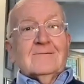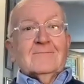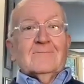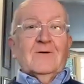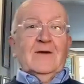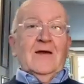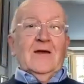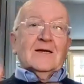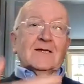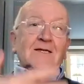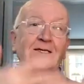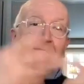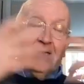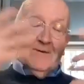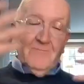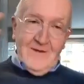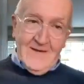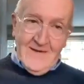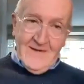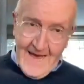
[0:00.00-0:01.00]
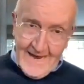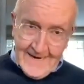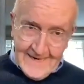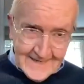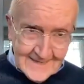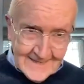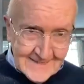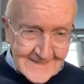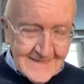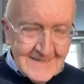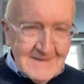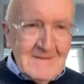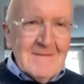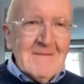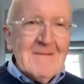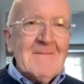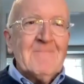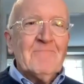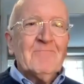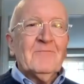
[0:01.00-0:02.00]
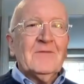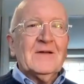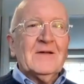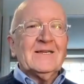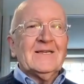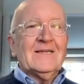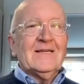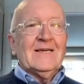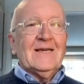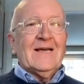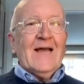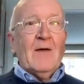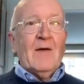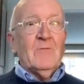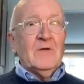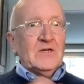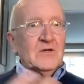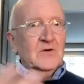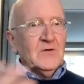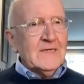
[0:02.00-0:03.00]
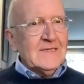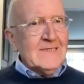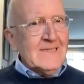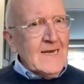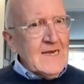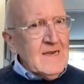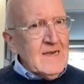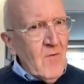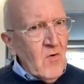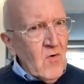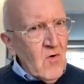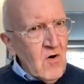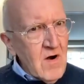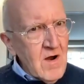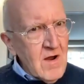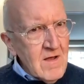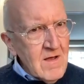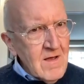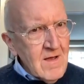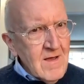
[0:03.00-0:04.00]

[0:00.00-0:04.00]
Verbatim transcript: We understand, we get it, but can we do this anymore?